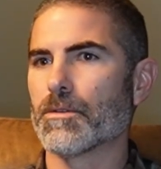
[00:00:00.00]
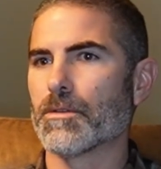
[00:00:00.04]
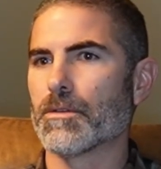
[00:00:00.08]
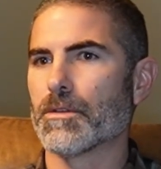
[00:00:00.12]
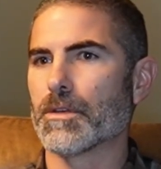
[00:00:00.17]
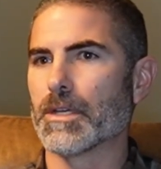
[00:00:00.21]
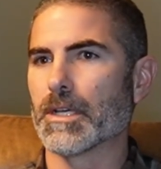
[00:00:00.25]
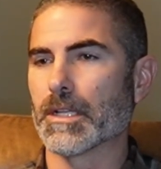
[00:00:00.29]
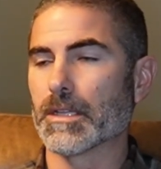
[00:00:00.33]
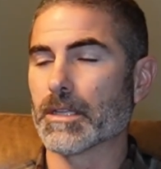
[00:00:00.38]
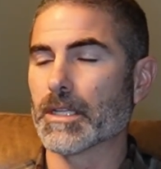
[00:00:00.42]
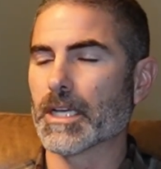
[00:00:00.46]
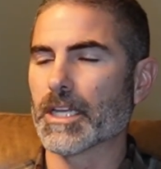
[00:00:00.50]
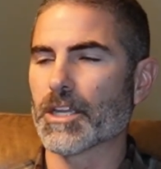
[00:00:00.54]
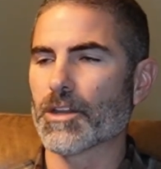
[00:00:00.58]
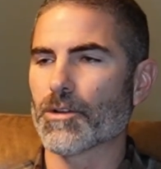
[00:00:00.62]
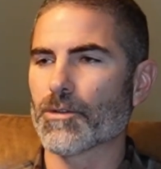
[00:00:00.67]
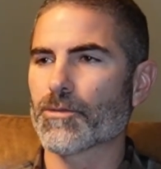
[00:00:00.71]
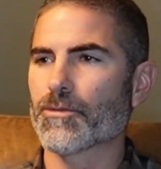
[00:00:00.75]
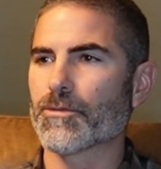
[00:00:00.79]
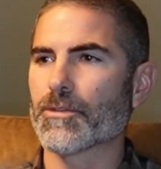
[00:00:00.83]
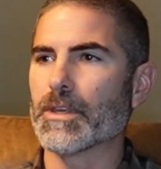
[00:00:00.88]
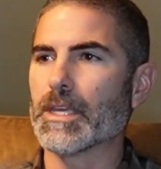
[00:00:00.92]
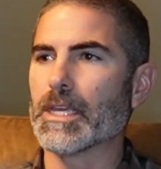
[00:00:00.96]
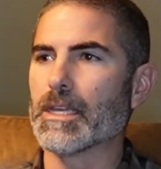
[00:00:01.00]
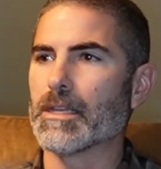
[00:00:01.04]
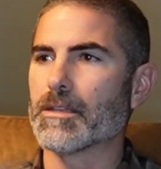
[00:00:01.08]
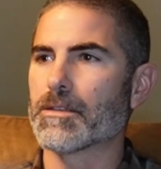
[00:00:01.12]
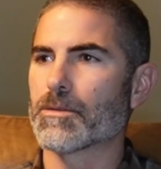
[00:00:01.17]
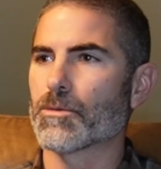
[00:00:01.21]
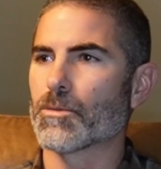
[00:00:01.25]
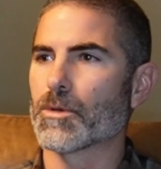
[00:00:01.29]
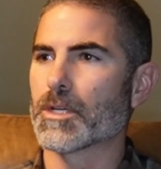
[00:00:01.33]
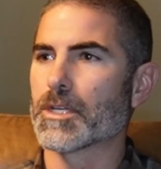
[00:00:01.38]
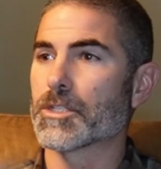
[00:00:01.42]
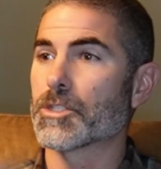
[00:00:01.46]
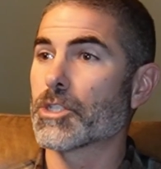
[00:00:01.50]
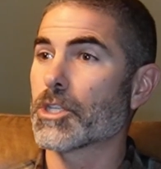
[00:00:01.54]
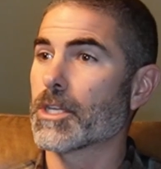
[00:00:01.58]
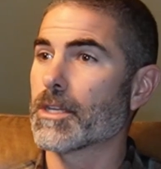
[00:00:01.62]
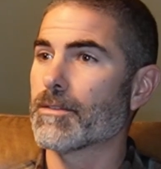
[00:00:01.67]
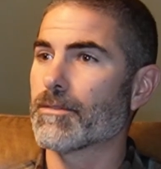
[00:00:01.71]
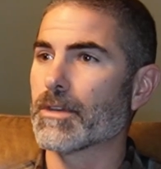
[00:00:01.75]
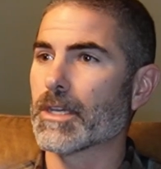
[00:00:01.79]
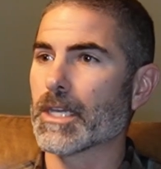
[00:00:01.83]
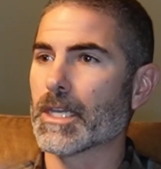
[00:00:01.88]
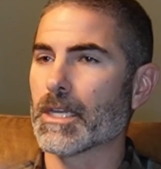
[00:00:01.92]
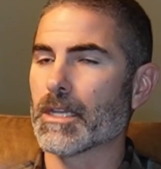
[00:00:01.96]
linear feet,
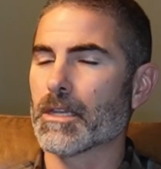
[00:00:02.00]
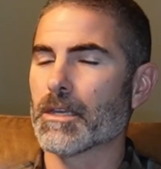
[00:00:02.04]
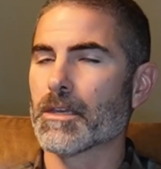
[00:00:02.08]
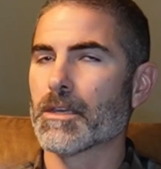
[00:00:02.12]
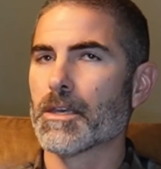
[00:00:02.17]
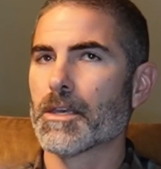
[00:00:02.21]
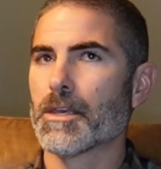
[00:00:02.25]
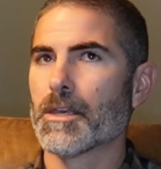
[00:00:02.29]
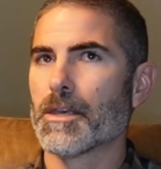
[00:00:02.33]
achieving